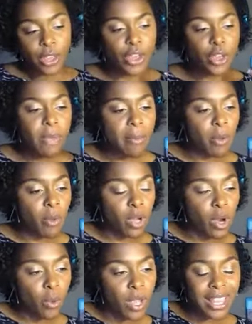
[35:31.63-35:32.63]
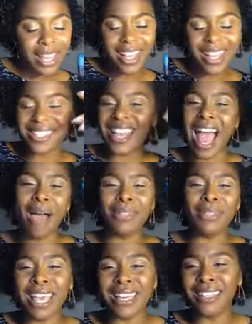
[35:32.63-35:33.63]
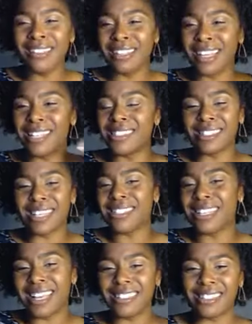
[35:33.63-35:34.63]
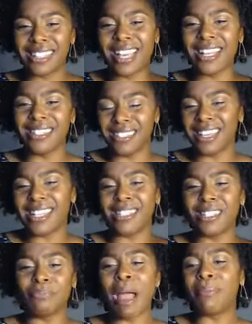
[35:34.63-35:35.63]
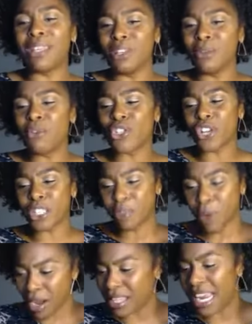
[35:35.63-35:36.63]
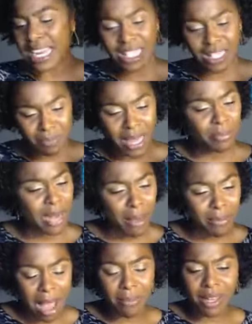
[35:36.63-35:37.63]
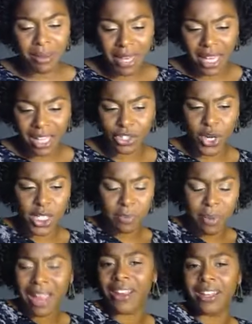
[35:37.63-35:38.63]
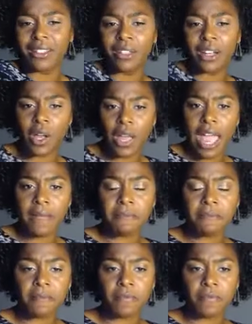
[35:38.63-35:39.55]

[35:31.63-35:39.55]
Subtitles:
You may be wondering what that is. I'm gonna tell you, it's probably a little more transparent than I need to be, but I'm gonna be transparent, okay?